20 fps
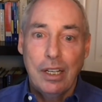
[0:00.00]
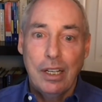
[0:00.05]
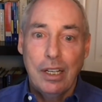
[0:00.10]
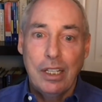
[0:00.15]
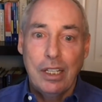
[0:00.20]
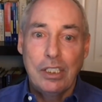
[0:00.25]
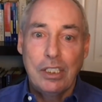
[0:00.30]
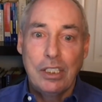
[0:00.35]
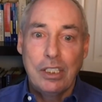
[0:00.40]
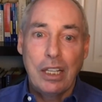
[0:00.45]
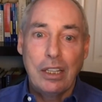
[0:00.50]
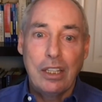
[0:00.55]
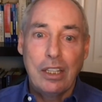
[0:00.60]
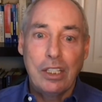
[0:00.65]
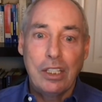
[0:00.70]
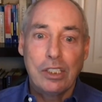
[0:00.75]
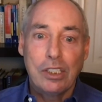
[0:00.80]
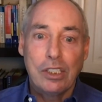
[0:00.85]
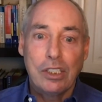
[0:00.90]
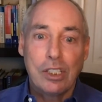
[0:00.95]
is that
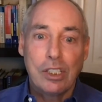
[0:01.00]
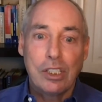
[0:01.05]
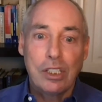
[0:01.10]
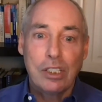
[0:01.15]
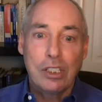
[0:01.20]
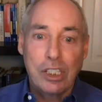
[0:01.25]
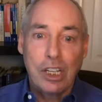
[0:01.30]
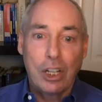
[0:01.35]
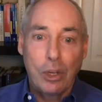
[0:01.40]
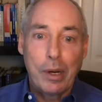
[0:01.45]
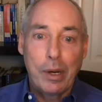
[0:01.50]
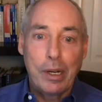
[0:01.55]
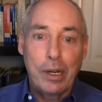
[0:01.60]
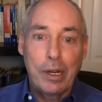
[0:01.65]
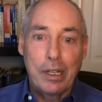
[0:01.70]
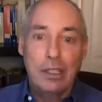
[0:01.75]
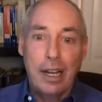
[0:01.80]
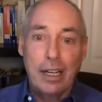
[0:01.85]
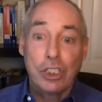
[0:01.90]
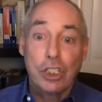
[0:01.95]
these accelerated
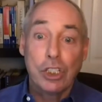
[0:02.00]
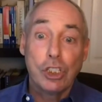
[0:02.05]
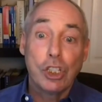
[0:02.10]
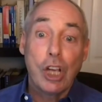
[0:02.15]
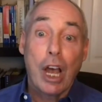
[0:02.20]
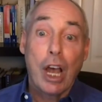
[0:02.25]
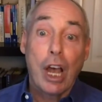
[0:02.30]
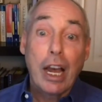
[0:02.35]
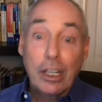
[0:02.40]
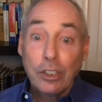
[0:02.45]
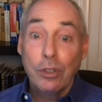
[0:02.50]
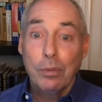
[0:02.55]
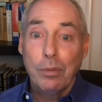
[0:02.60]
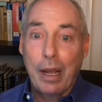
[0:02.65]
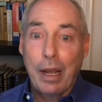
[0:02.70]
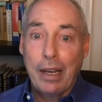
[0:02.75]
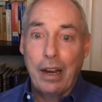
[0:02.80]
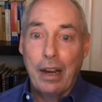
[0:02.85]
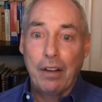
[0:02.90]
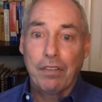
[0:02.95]
classes
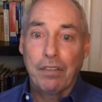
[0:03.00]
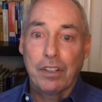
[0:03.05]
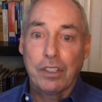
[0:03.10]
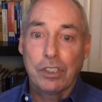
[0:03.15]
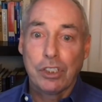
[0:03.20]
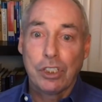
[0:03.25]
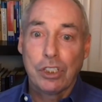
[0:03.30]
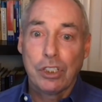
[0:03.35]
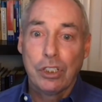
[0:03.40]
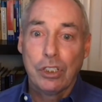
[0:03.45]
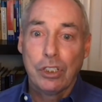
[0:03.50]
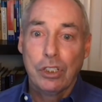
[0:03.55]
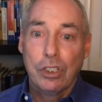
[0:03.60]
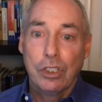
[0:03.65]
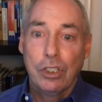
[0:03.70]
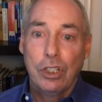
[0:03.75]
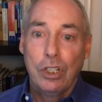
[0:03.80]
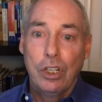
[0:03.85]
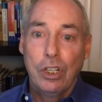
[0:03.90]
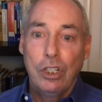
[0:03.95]
undermine efforts
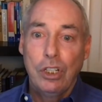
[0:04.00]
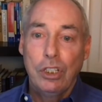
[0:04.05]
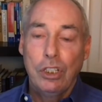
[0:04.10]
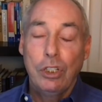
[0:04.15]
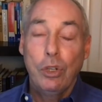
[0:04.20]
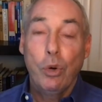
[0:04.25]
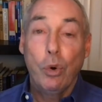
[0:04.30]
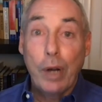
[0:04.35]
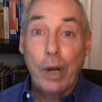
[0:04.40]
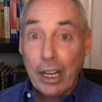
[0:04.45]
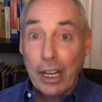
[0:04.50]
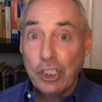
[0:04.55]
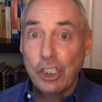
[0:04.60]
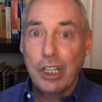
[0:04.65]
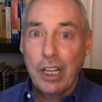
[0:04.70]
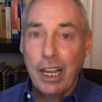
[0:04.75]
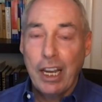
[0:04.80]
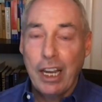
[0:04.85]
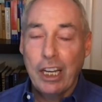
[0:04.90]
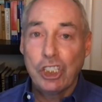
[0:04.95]
toward
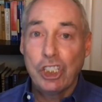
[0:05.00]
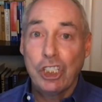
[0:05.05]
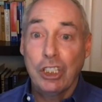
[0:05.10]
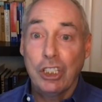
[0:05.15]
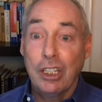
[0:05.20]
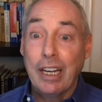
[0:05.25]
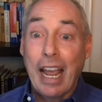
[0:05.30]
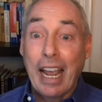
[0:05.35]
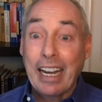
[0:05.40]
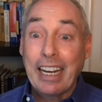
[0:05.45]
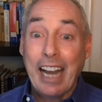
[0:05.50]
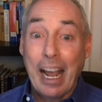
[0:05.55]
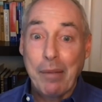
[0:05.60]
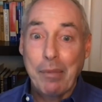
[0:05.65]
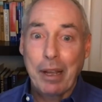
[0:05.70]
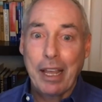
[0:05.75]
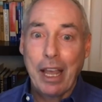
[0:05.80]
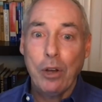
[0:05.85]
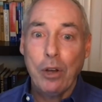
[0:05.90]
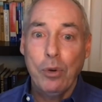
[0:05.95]
educational and economic
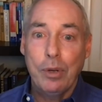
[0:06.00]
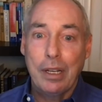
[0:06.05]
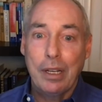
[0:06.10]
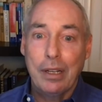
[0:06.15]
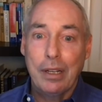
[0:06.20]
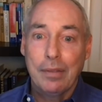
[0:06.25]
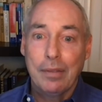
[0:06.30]
equity,